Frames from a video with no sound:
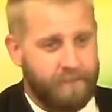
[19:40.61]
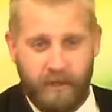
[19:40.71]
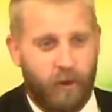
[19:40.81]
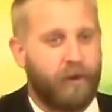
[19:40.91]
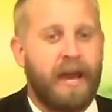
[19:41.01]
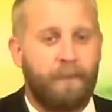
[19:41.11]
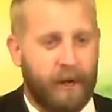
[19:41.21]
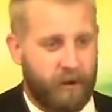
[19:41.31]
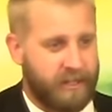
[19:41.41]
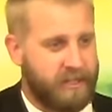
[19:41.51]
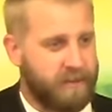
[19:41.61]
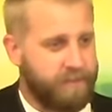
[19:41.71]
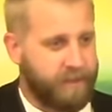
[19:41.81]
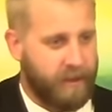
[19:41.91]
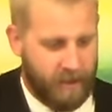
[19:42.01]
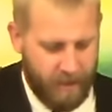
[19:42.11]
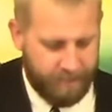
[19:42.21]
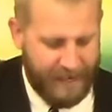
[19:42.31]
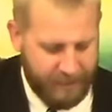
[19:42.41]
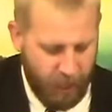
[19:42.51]
You know, they're hypocrites.
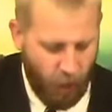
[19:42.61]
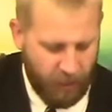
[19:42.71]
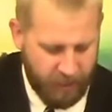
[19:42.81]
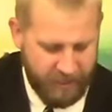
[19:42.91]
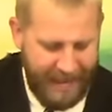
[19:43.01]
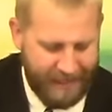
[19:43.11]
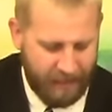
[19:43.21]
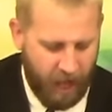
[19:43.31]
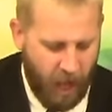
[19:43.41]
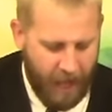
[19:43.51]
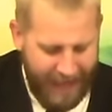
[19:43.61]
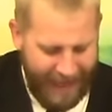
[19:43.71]
They don't understand the law.